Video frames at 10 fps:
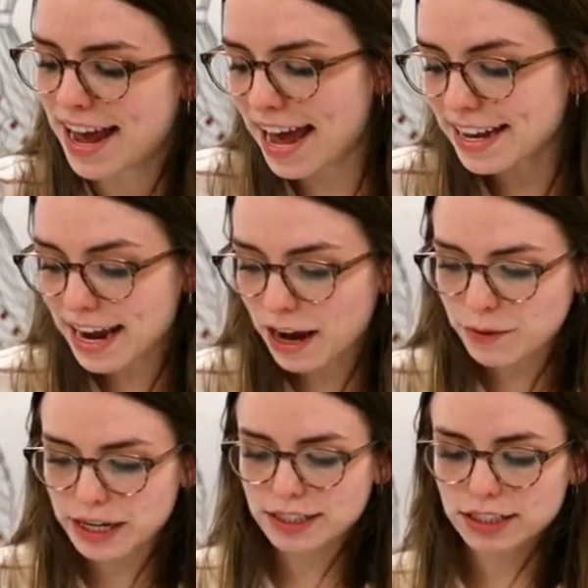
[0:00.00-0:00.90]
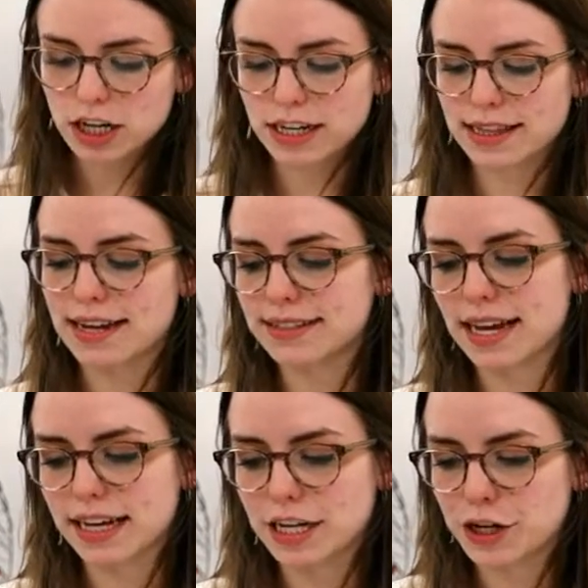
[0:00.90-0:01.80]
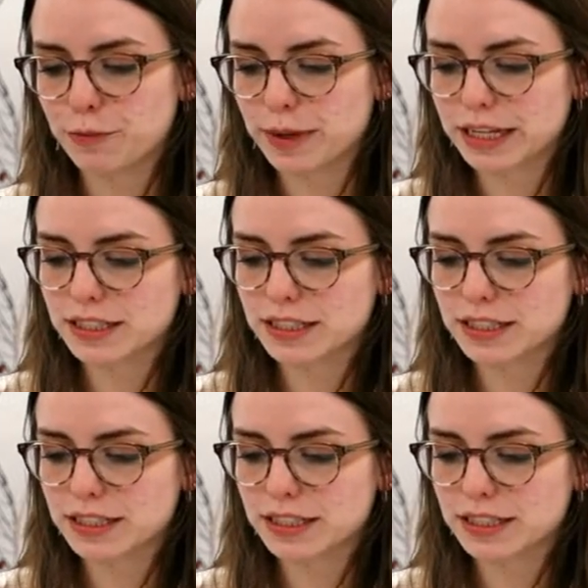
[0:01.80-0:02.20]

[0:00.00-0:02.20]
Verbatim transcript: and now we are starting that second hooping.